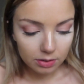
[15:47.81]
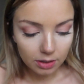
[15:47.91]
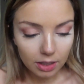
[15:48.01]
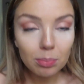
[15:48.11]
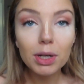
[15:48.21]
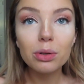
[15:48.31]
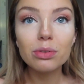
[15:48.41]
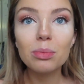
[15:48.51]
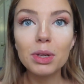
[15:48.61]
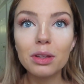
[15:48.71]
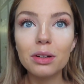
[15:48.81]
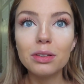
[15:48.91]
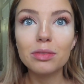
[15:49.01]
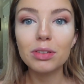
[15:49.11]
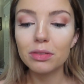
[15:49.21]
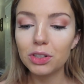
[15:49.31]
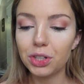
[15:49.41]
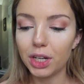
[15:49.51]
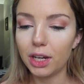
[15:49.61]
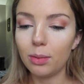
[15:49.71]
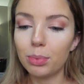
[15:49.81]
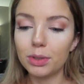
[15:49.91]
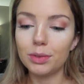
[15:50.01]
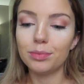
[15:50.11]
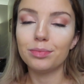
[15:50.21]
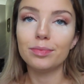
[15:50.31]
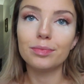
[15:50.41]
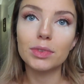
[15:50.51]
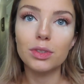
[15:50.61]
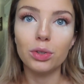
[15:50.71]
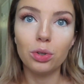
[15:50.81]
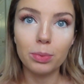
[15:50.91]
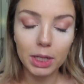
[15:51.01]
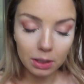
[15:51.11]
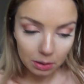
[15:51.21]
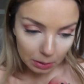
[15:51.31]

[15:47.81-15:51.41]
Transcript: I like my nose to be a little different of a shape. Sue me.